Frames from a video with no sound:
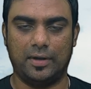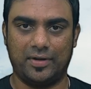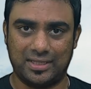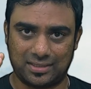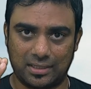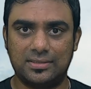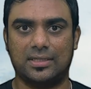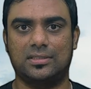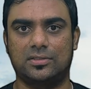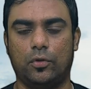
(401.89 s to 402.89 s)
If it is
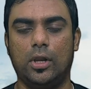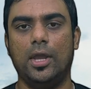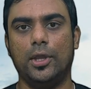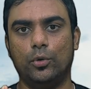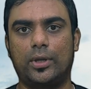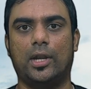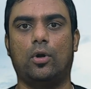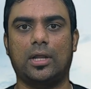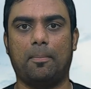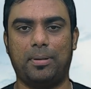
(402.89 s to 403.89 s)
unsuccessful, you
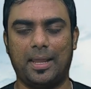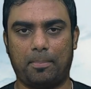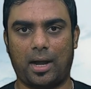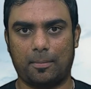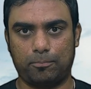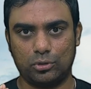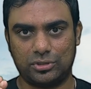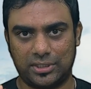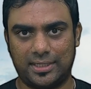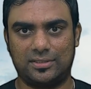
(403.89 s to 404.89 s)
cannot apply PAR up to
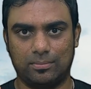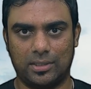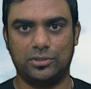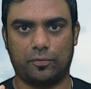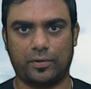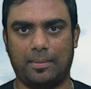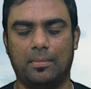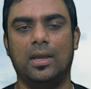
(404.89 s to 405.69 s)
6 months of time.